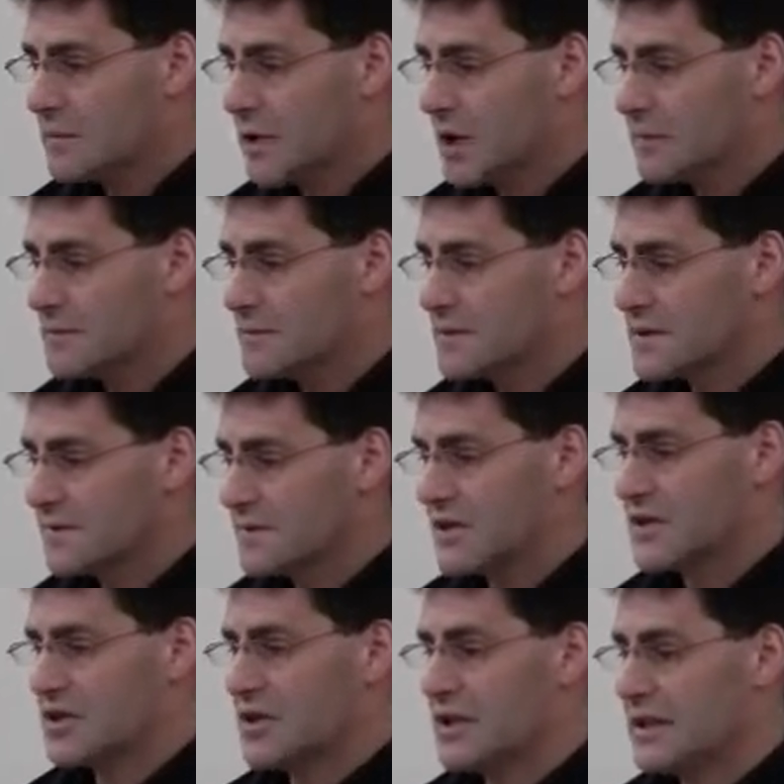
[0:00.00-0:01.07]
problems
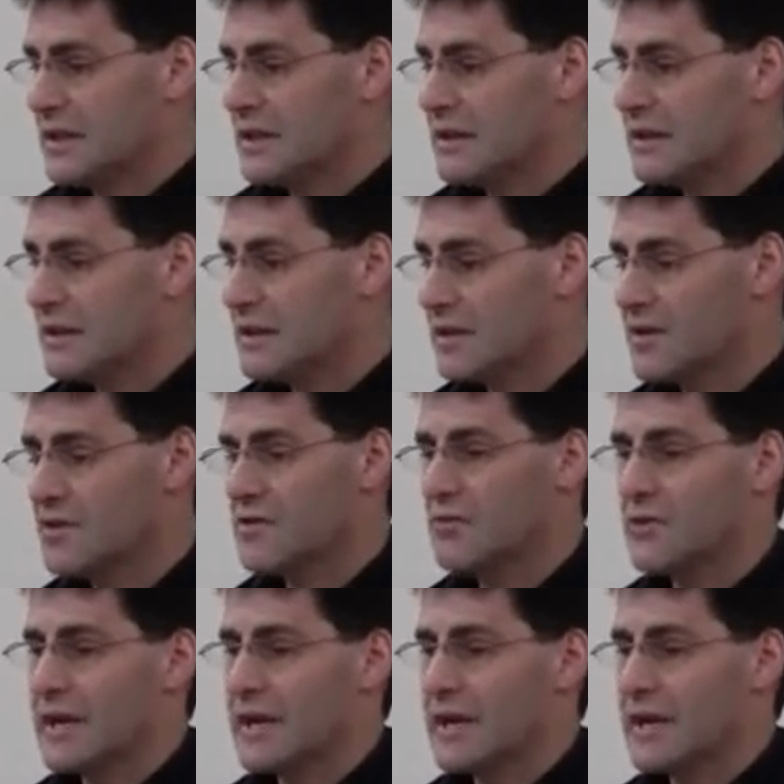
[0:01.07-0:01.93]
envisioning a new